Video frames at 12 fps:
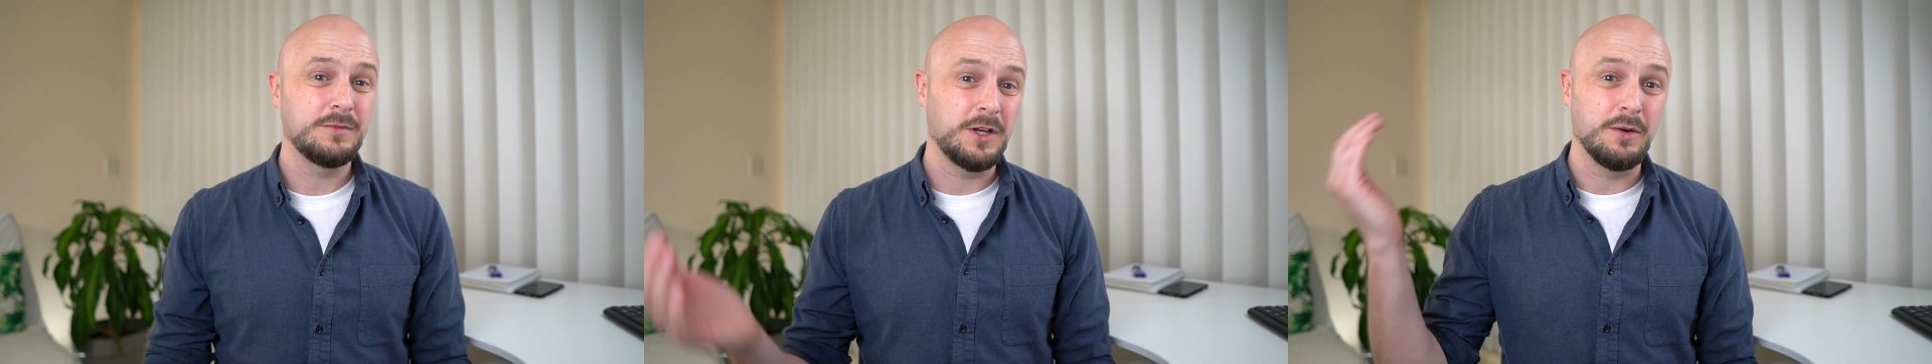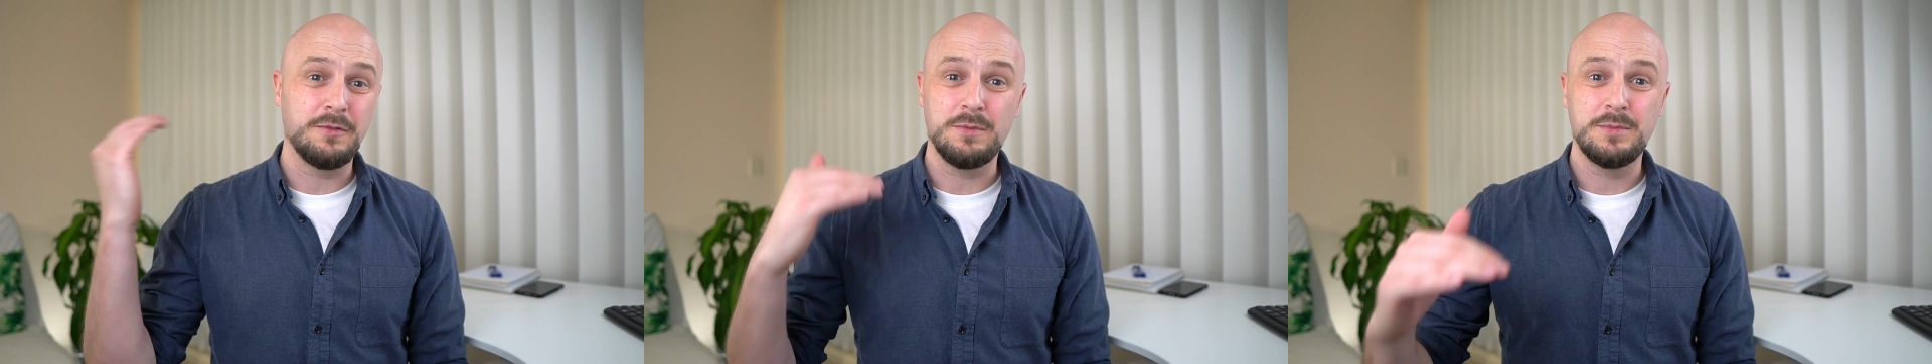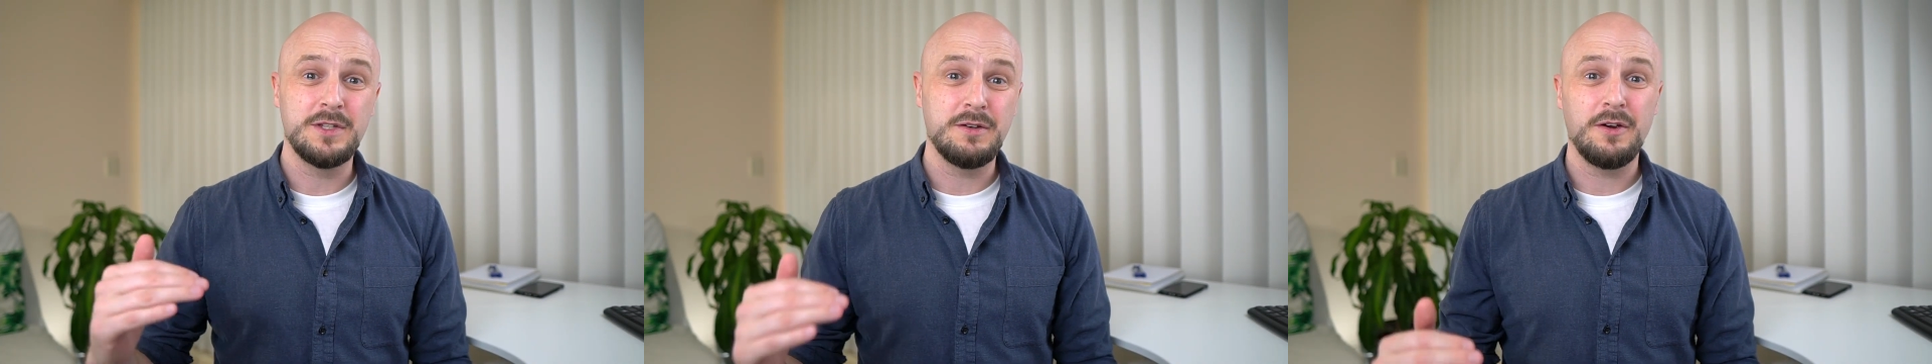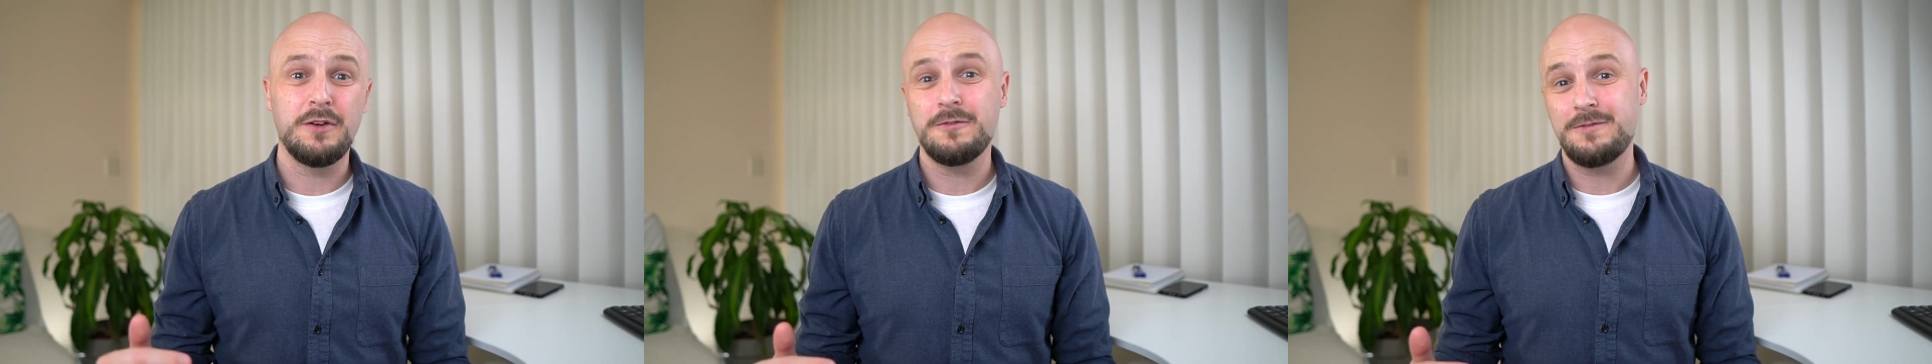going from
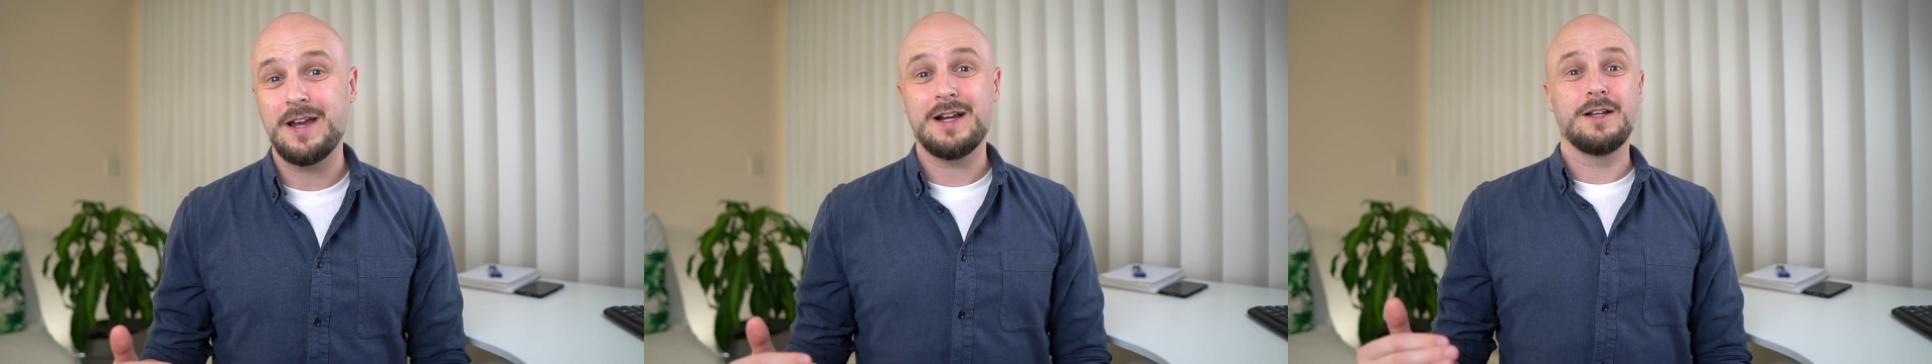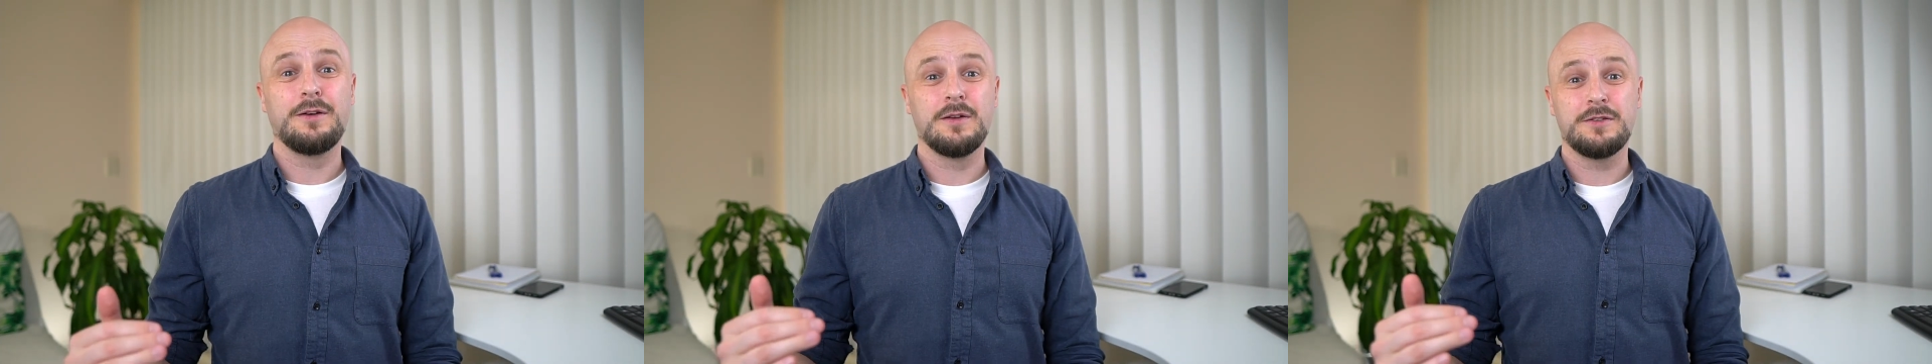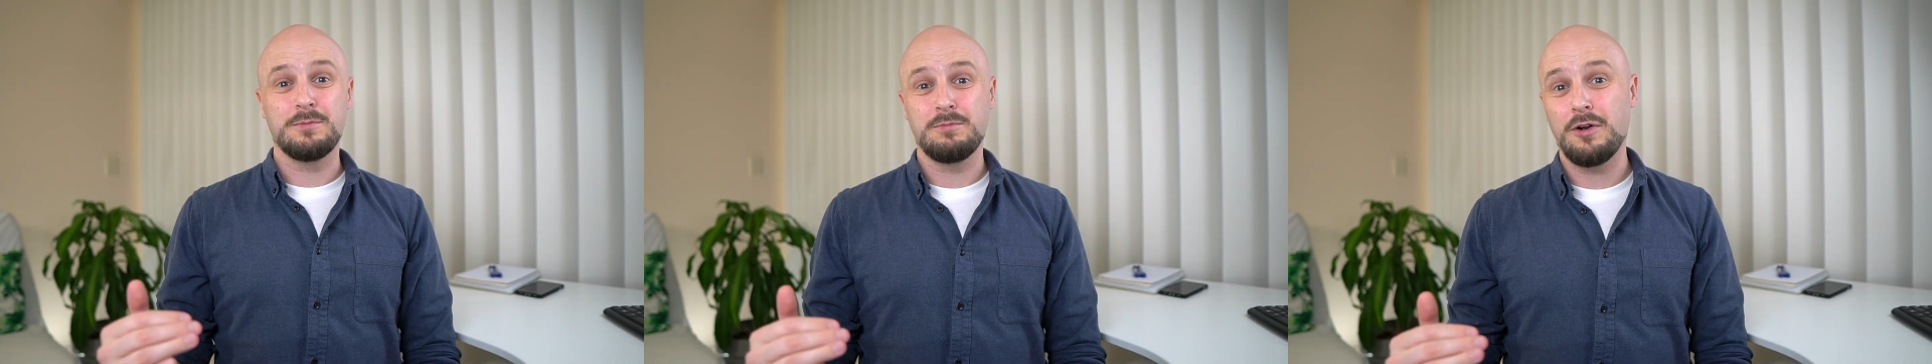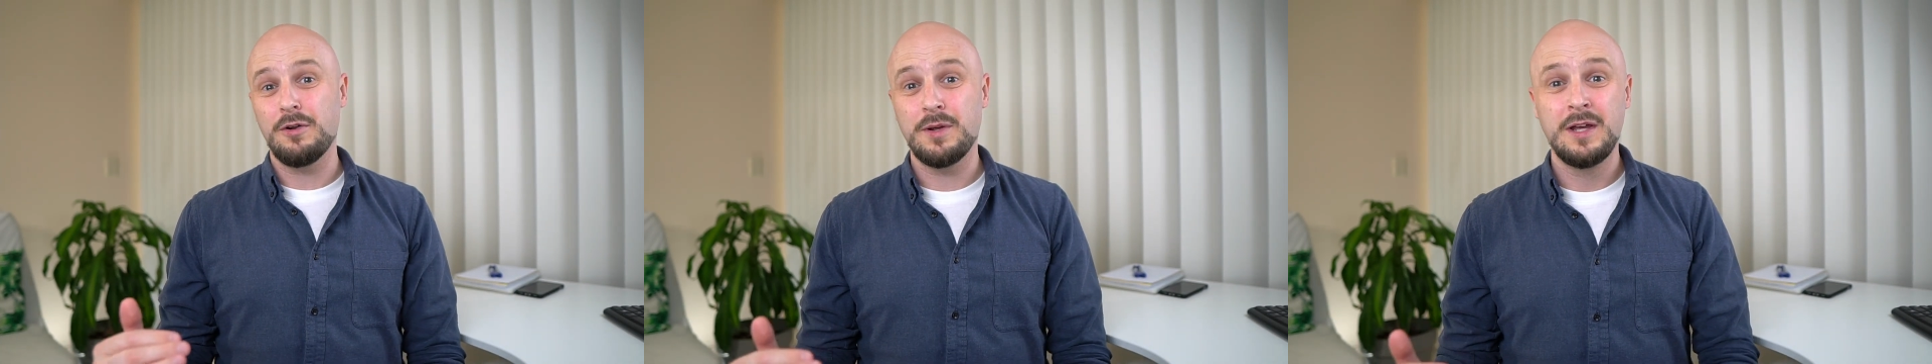zero, fat, clueless and
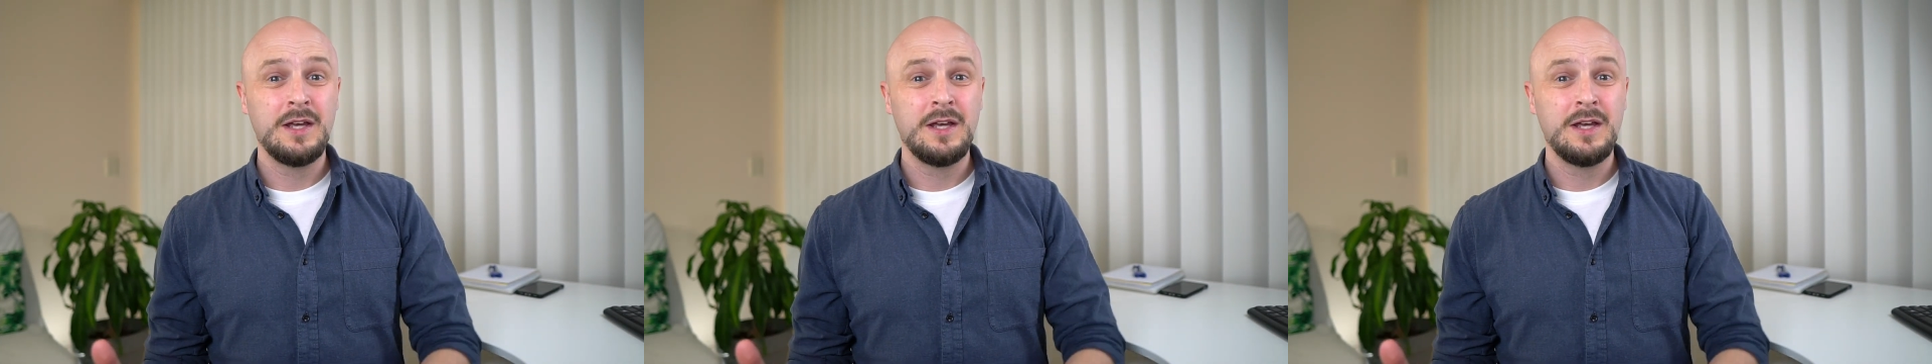broke,